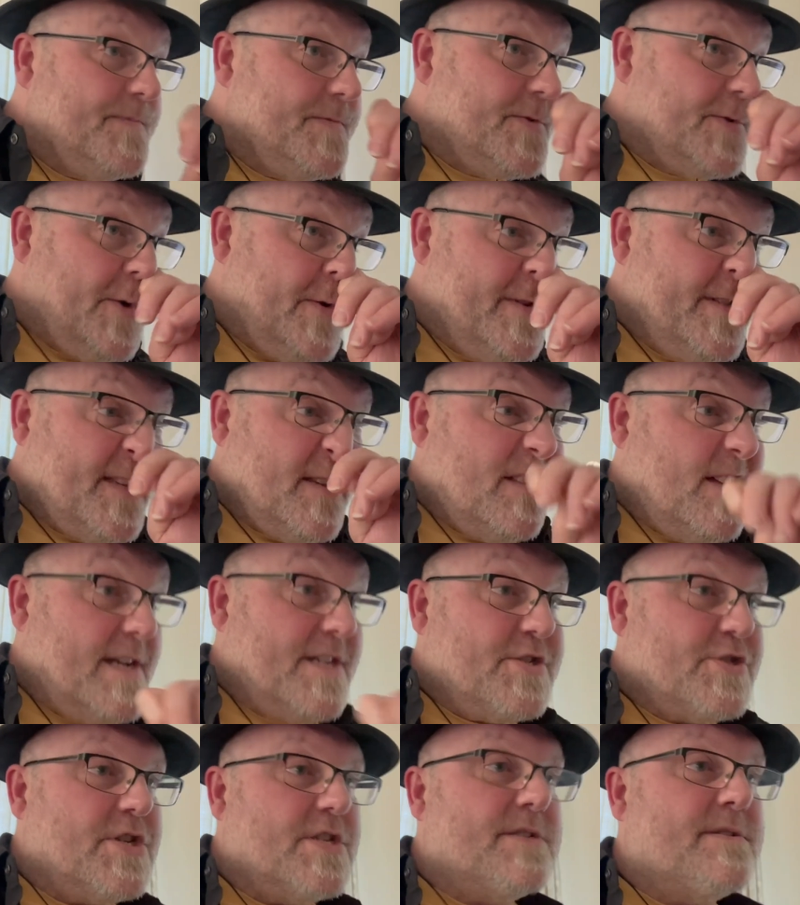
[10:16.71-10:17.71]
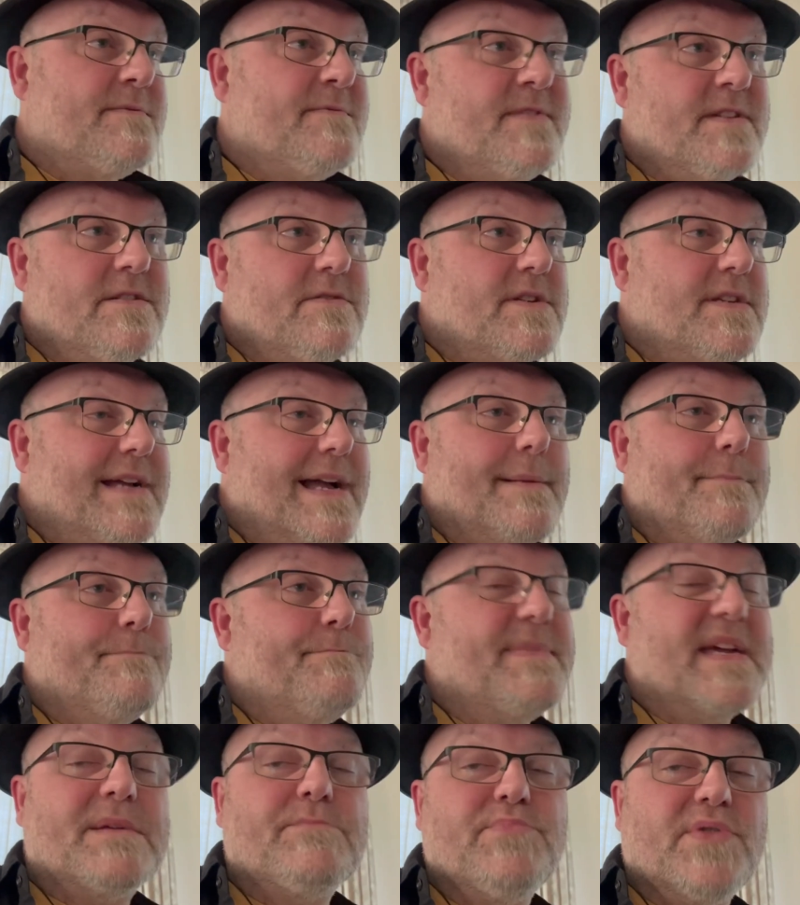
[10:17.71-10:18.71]
Toy selection, you got
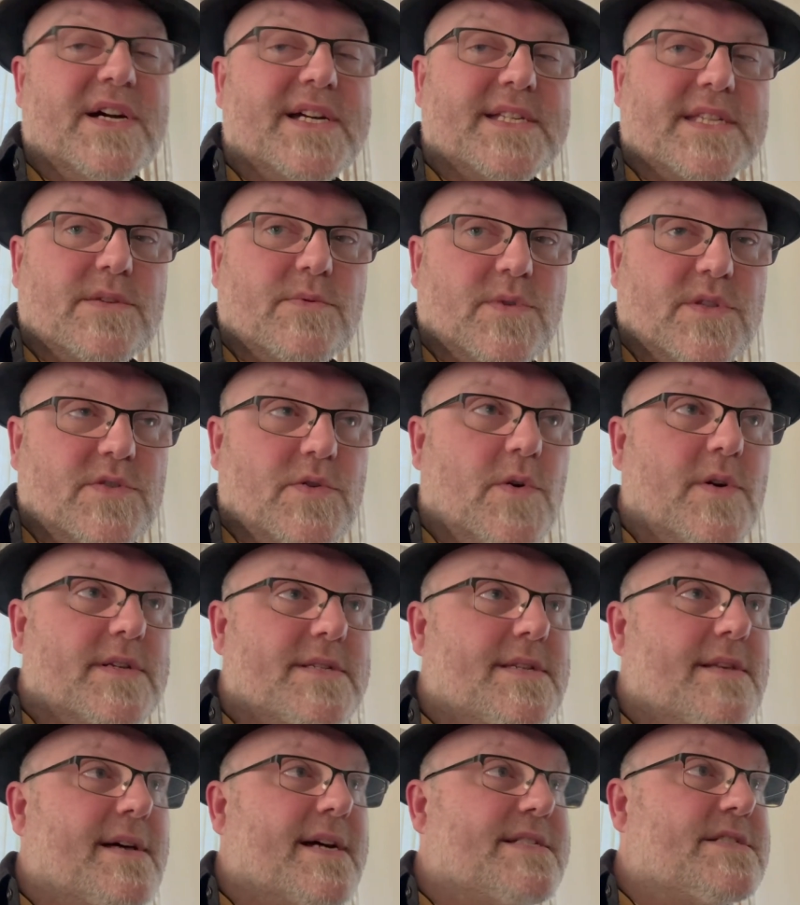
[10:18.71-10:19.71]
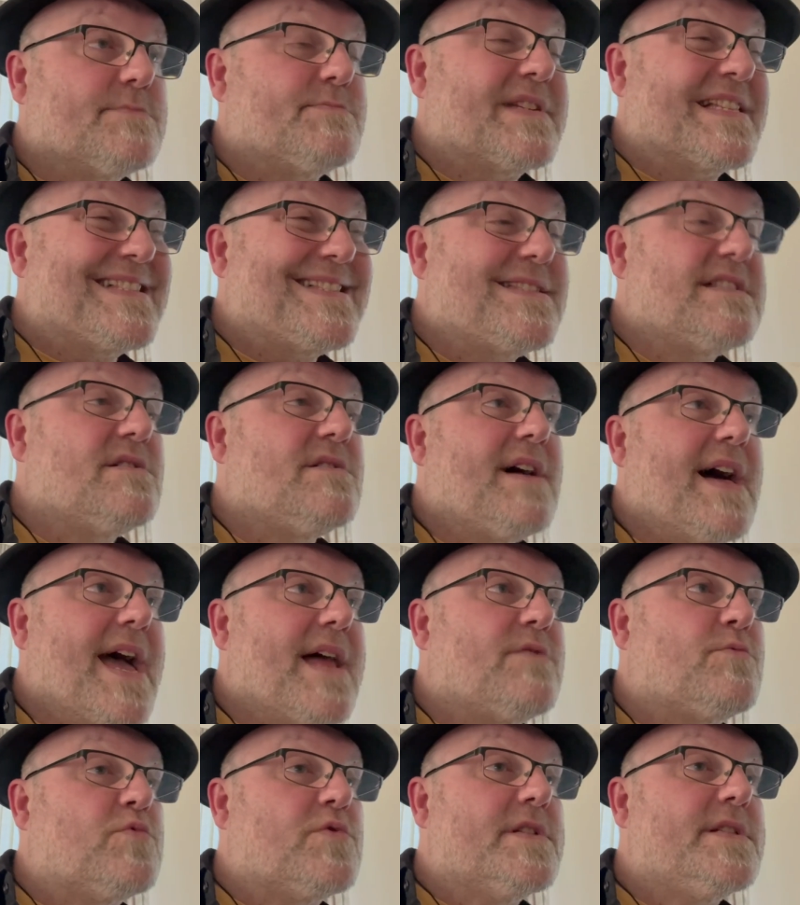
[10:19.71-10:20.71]
big places with toy selection, but he still
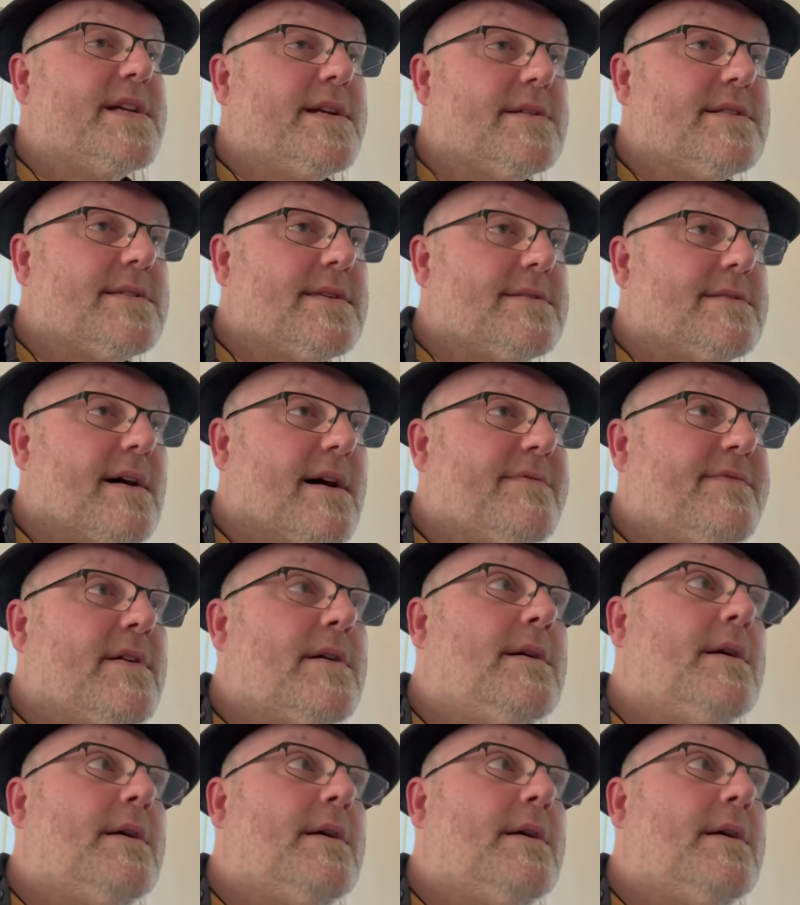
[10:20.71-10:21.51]
had really good stuff.